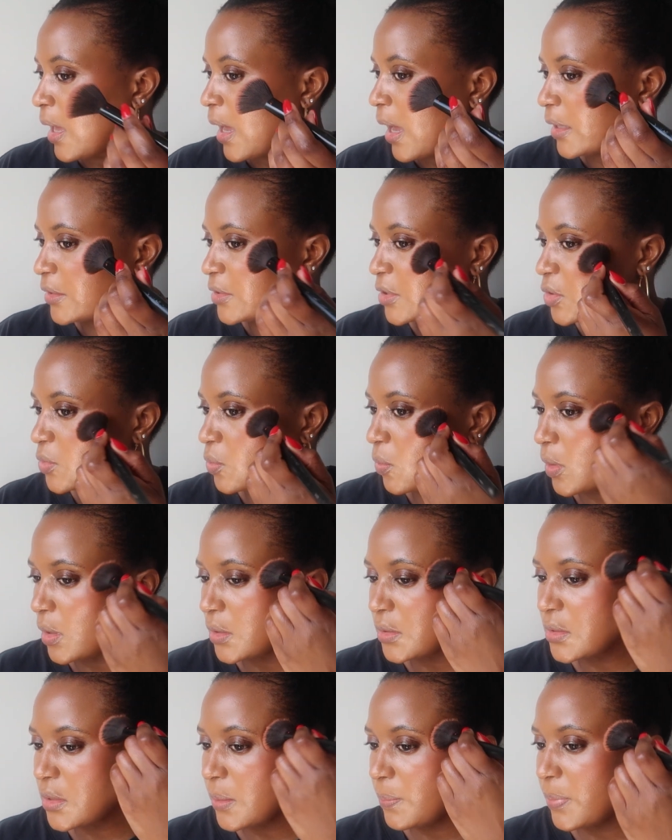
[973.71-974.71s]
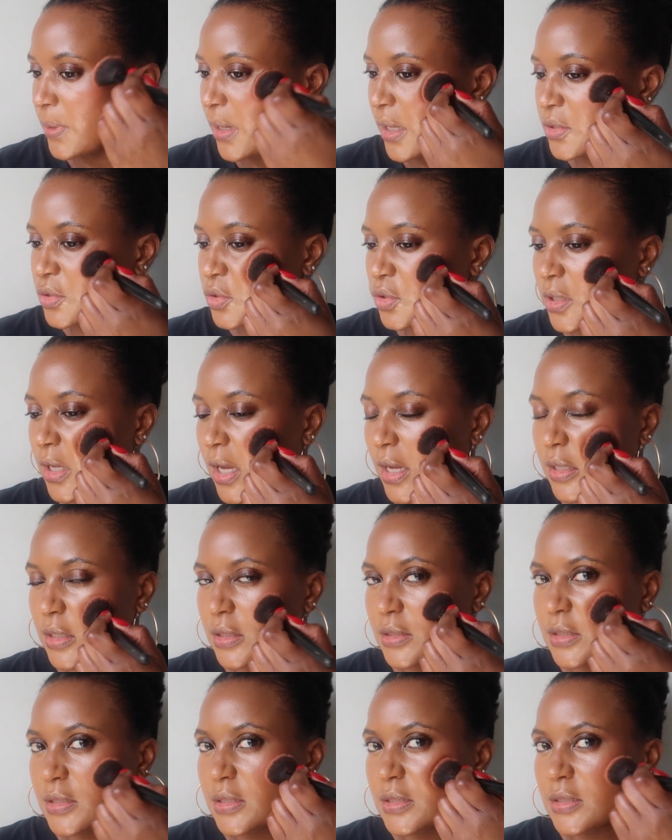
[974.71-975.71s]
I just want the blush to kind
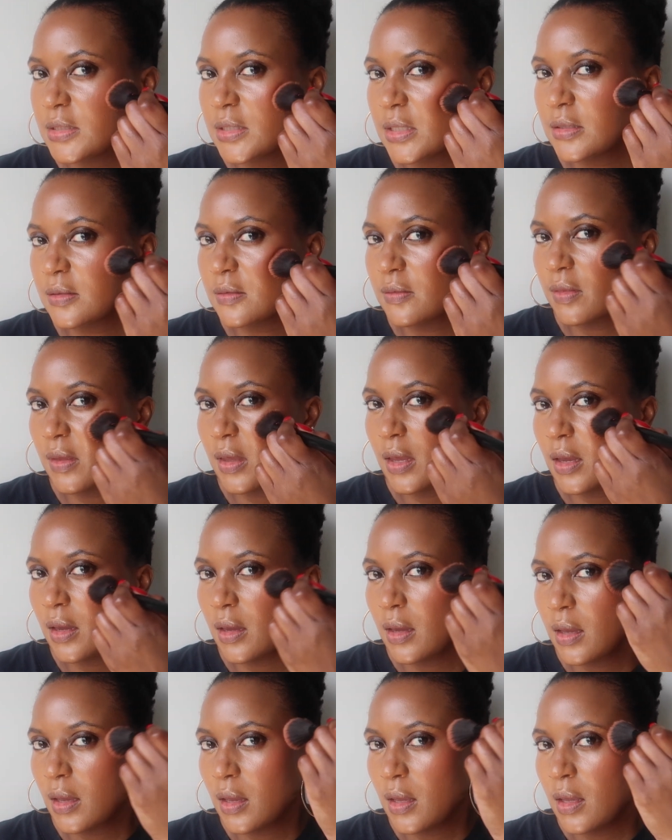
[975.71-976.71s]
of sit there